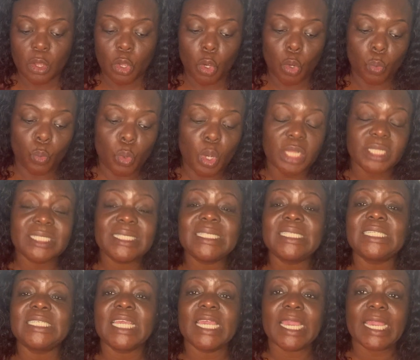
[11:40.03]
was
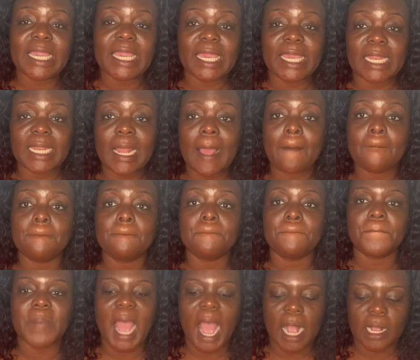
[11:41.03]
taken
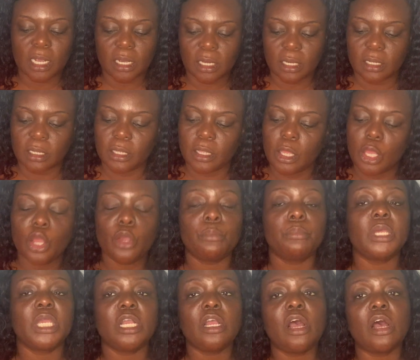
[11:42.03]
back
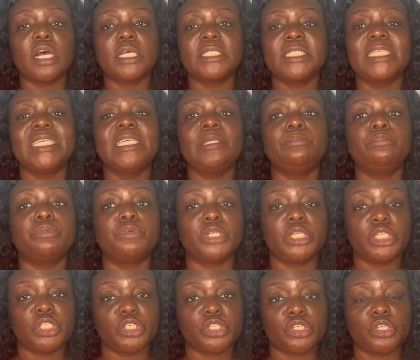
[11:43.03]
because he
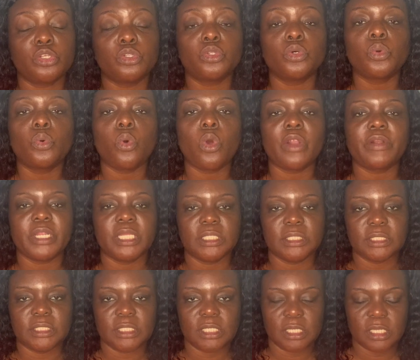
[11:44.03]
breached the
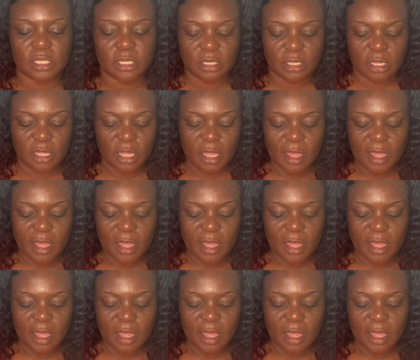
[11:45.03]
quarantine,